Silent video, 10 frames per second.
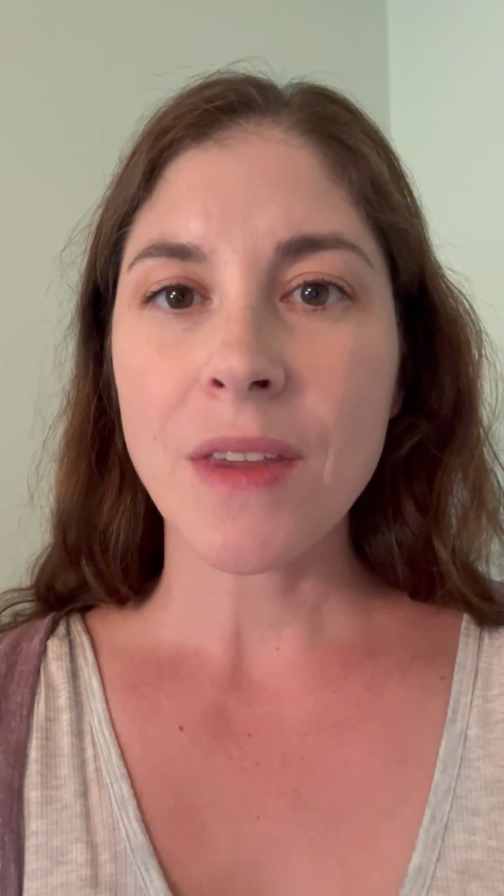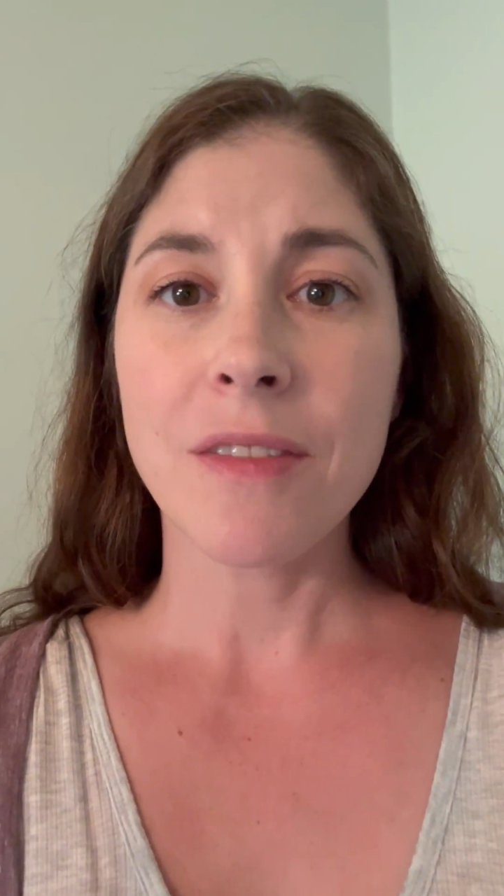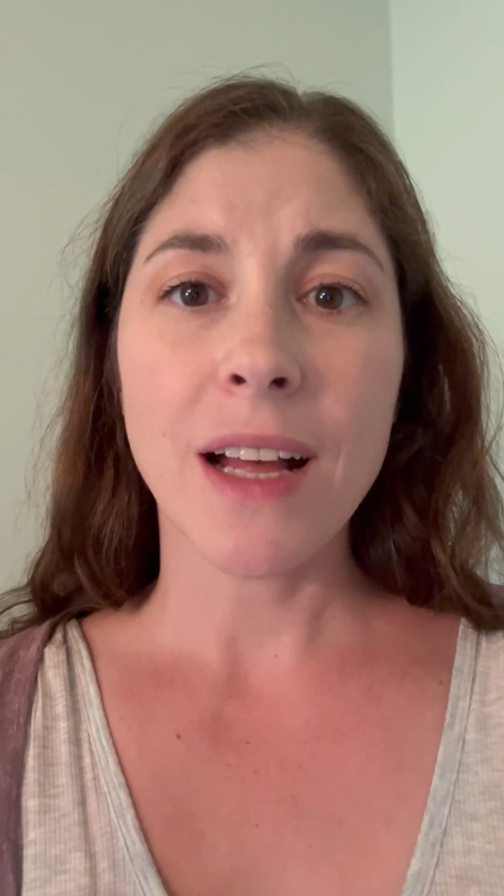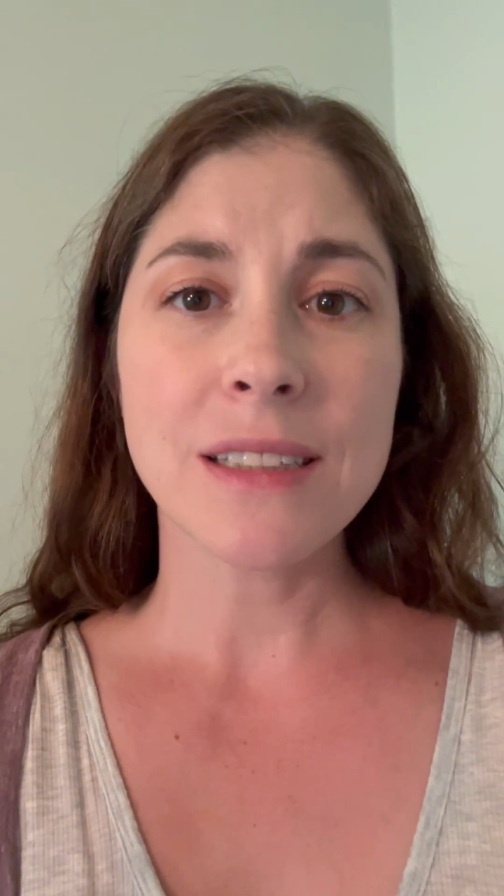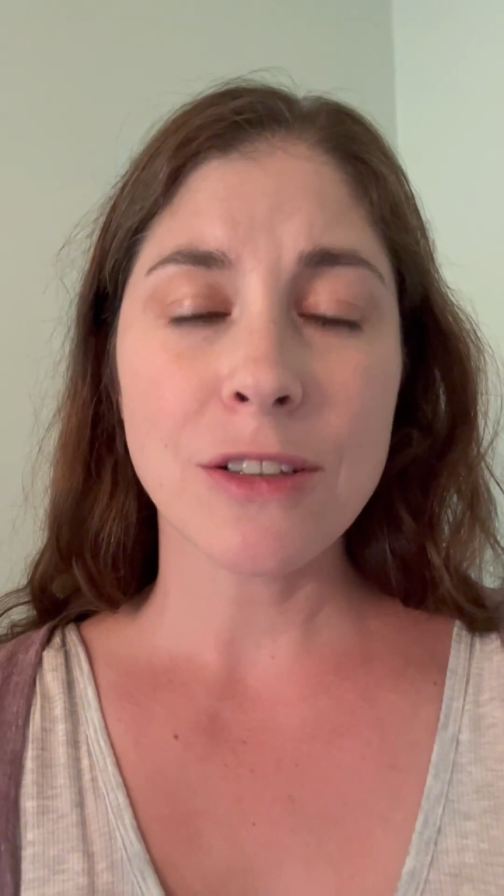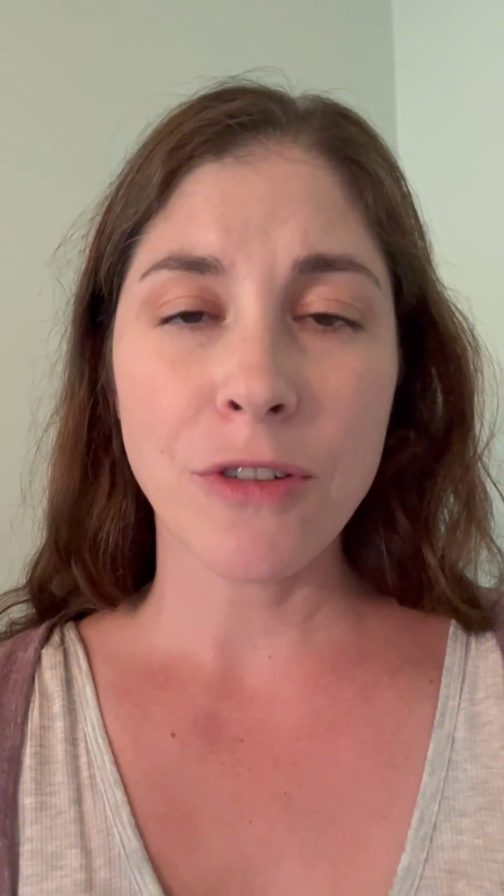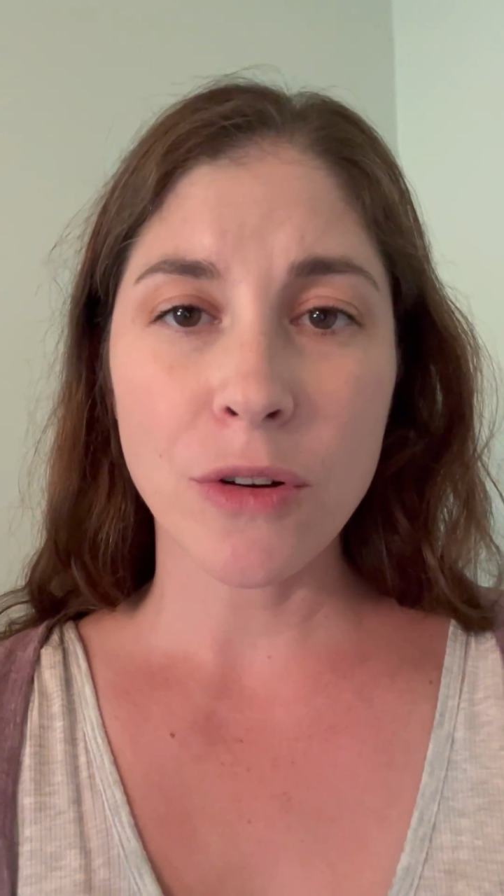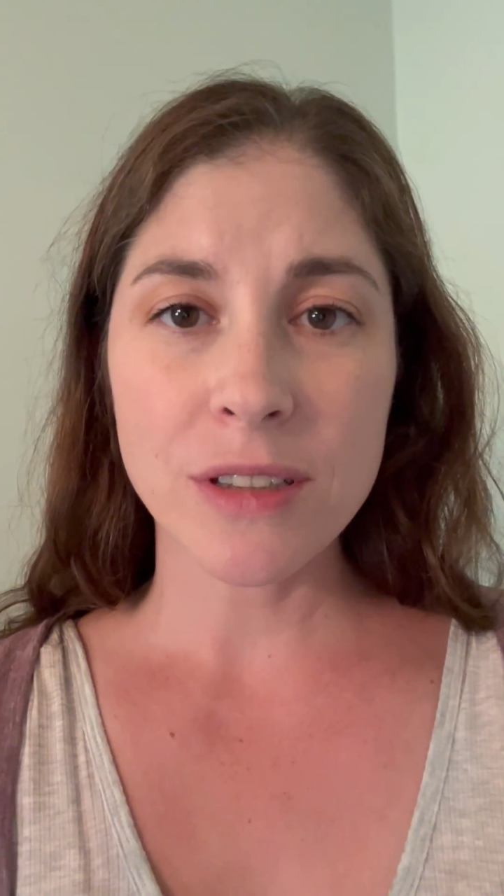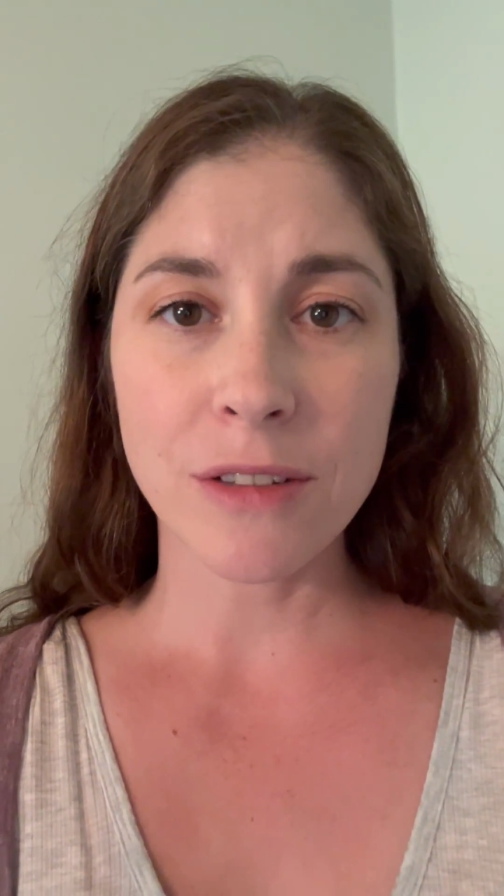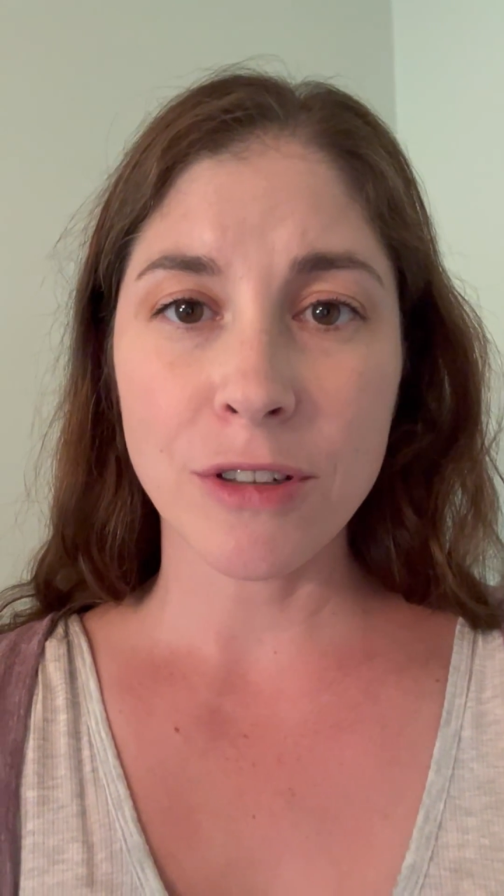that's the
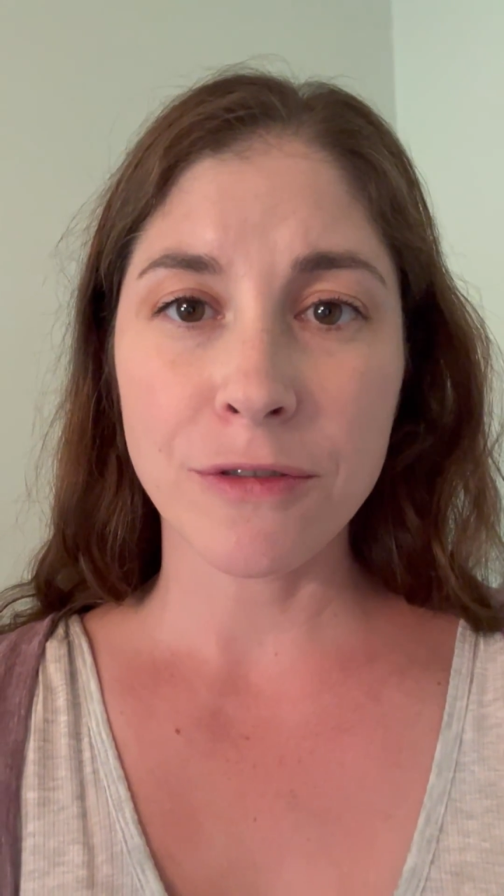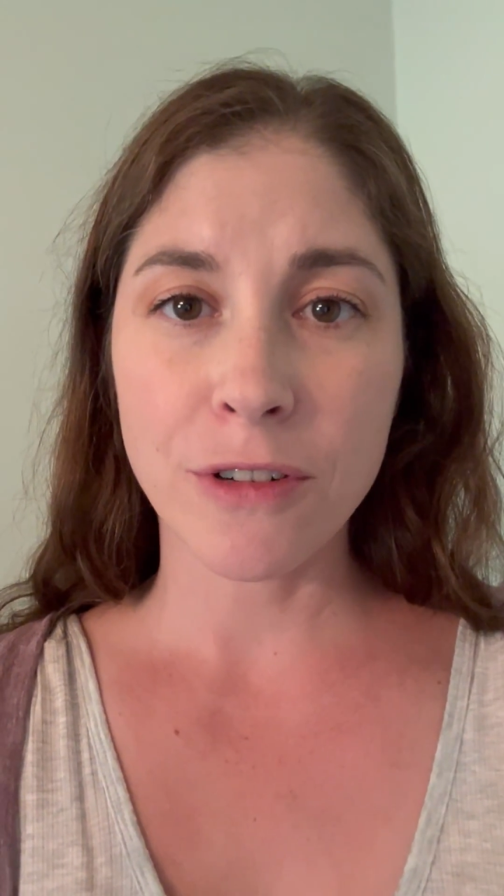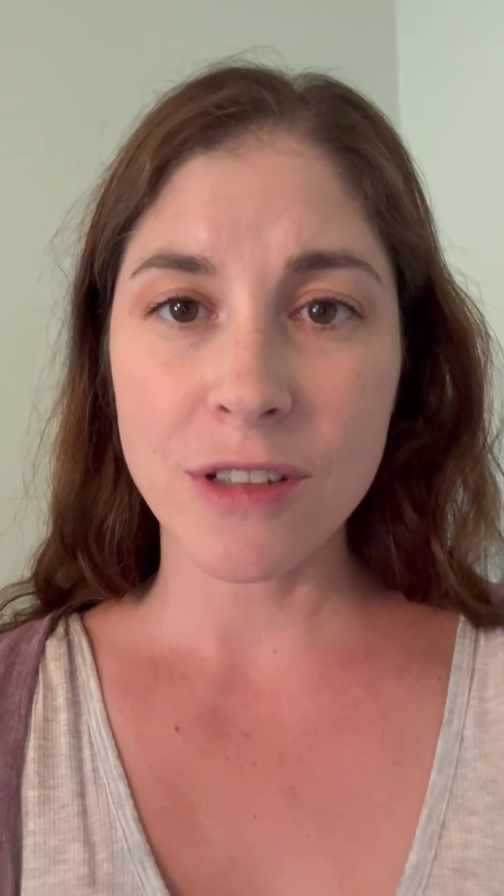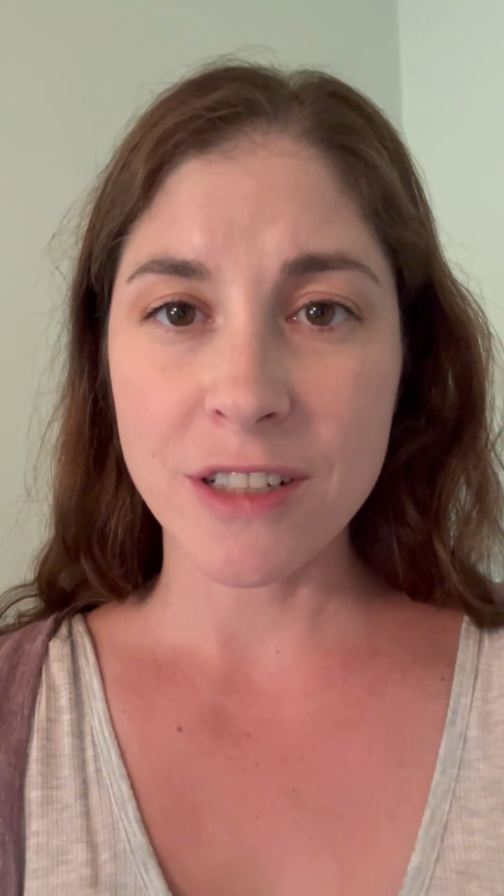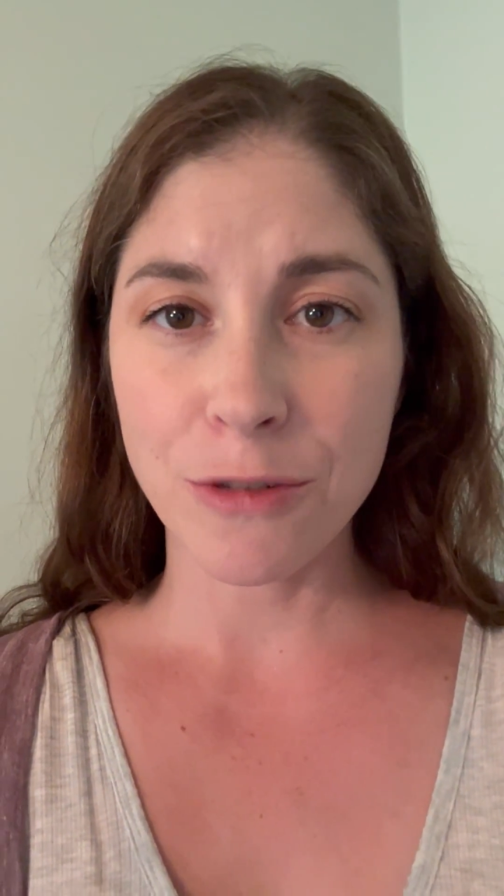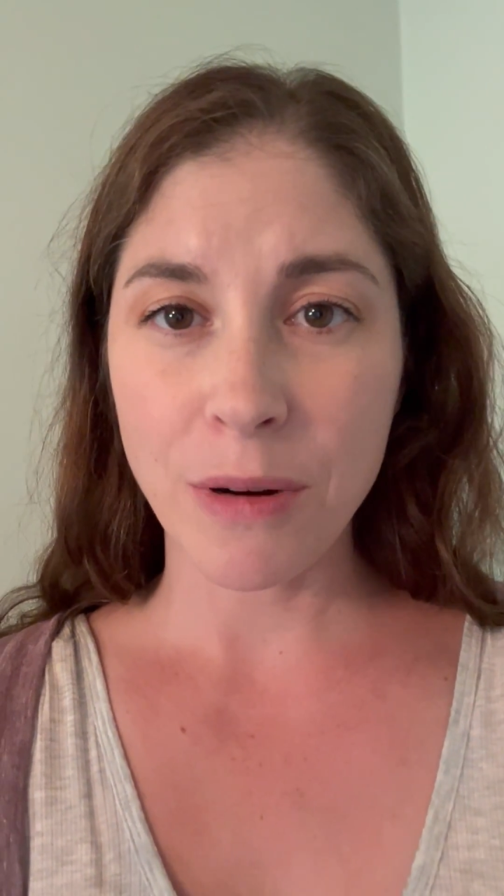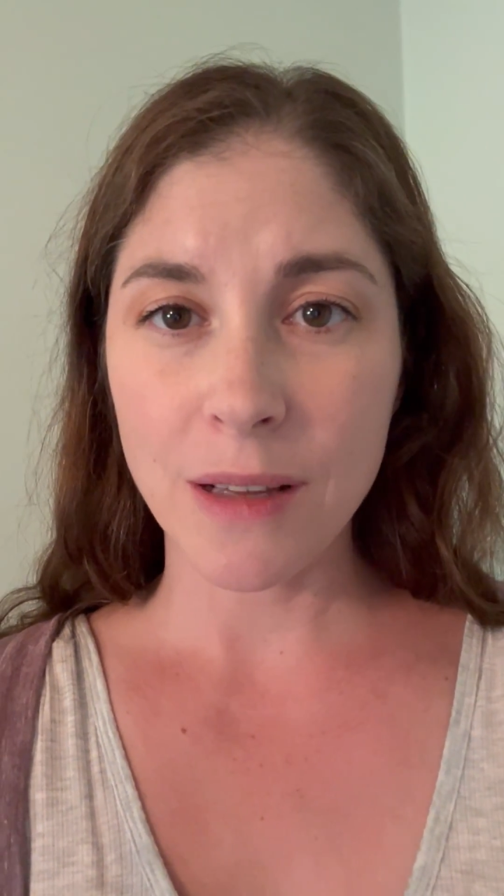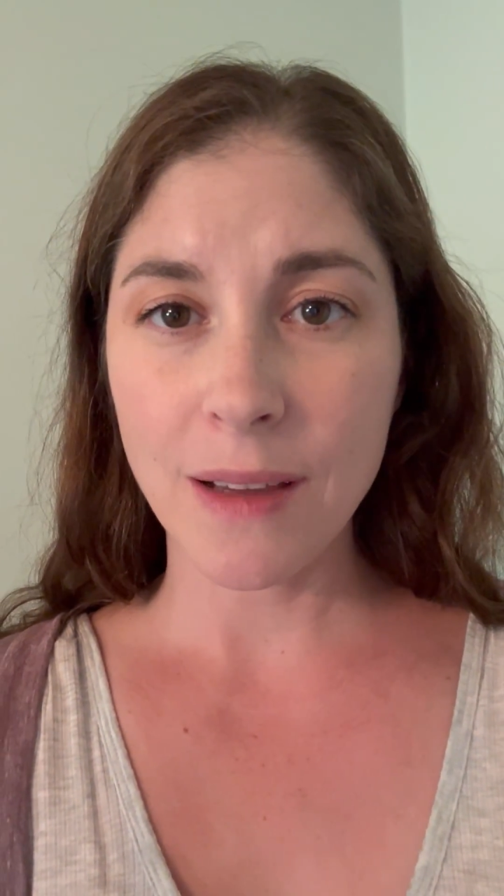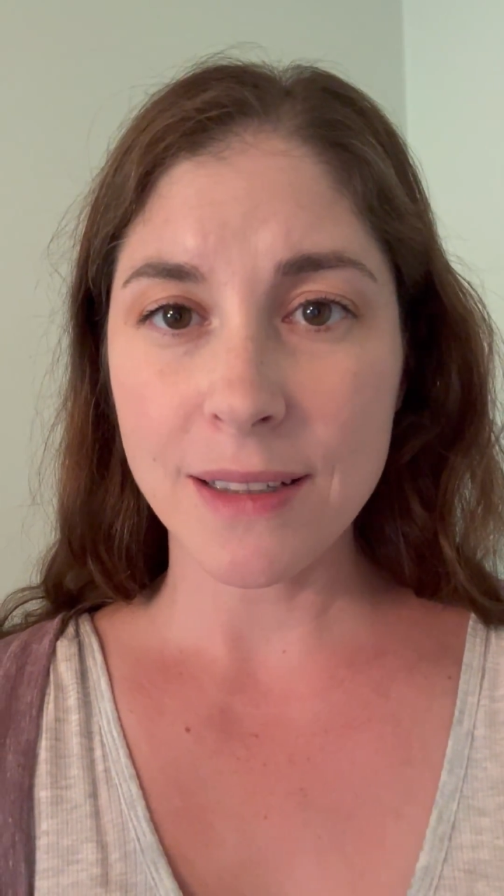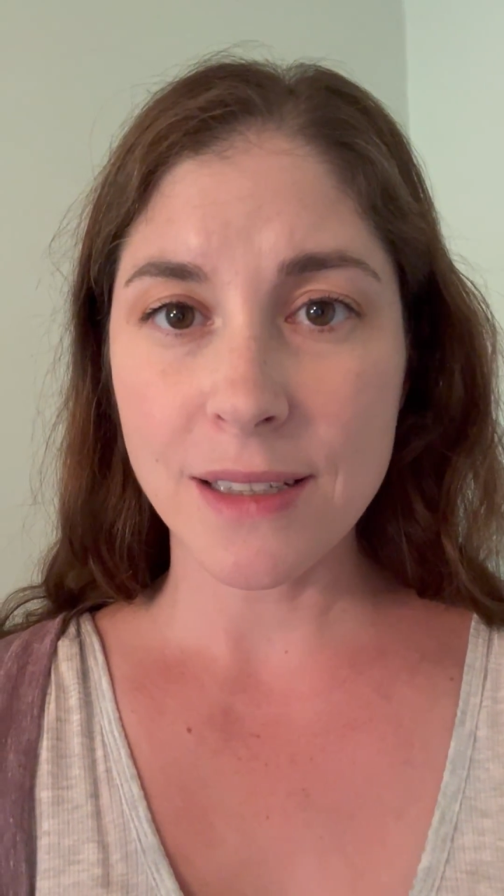focus of your first
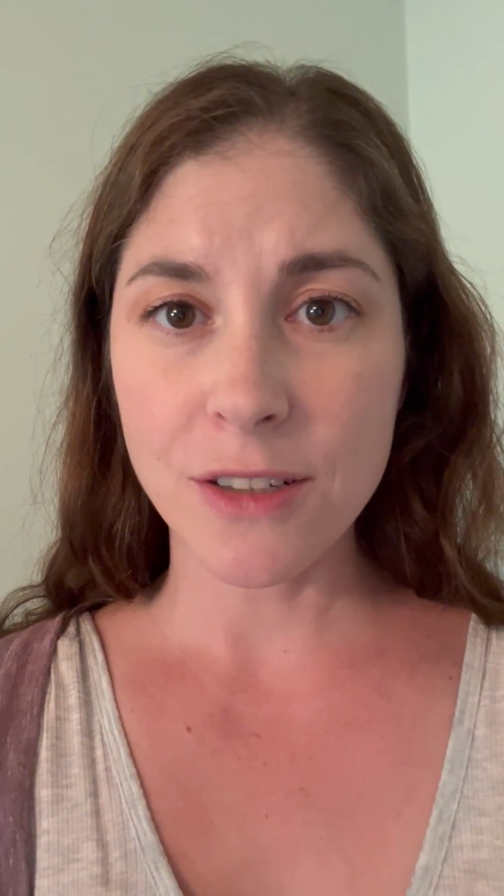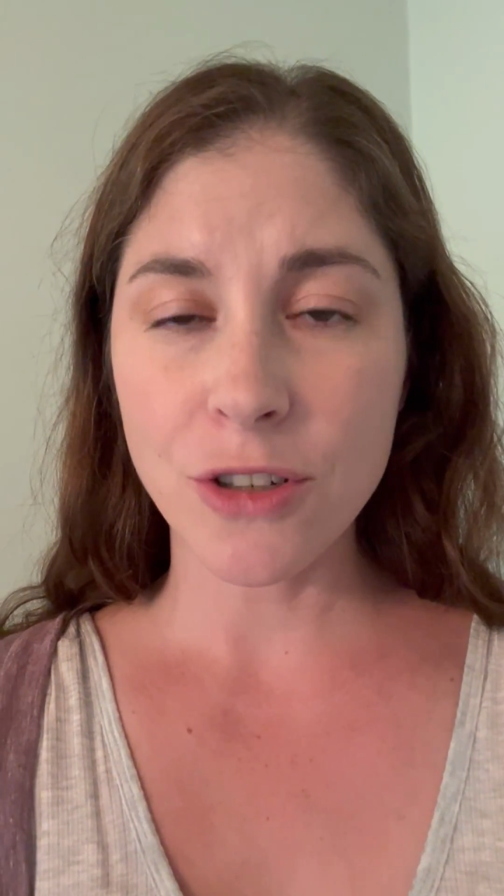Nearpod lesson.